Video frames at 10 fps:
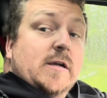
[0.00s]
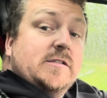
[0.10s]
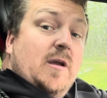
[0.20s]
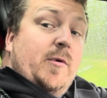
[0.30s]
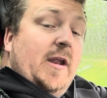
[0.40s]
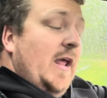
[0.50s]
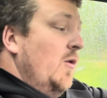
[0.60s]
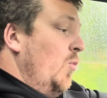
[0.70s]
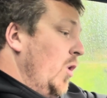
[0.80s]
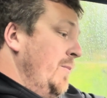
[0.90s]
So I'm going to get
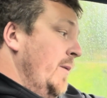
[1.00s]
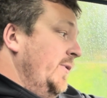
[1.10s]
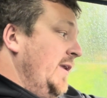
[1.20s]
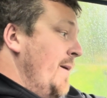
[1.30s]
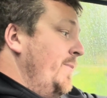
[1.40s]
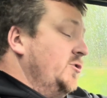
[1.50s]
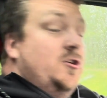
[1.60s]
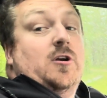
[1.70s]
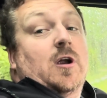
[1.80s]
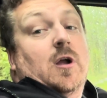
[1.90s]
it warmed up to
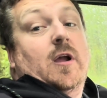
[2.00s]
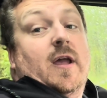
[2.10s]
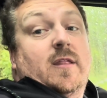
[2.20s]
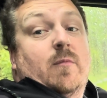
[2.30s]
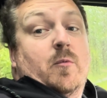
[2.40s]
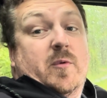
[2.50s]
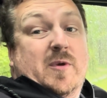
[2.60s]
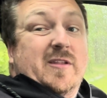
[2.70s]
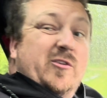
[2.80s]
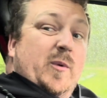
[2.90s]
temperature, and then maybe we'll
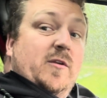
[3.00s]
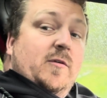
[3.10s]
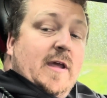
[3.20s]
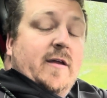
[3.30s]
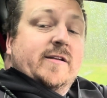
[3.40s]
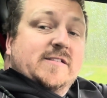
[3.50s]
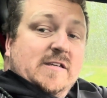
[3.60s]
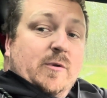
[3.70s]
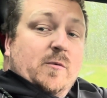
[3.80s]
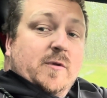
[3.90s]
get this window down and
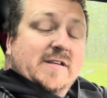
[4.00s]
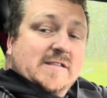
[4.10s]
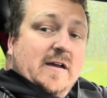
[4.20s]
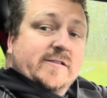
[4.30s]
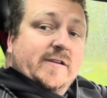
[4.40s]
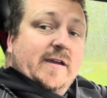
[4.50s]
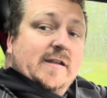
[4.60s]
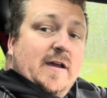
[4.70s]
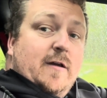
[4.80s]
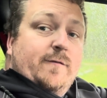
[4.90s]
see what it really sounds like
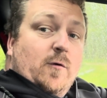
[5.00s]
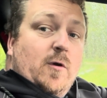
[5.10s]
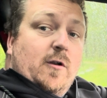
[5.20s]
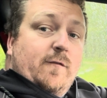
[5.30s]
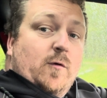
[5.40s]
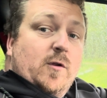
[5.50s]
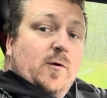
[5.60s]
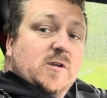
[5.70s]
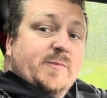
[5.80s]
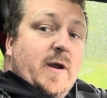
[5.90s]
to have 440
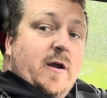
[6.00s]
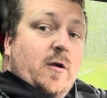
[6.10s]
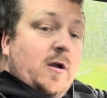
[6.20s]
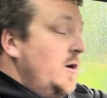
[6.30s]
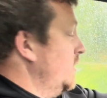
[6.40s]
horsepower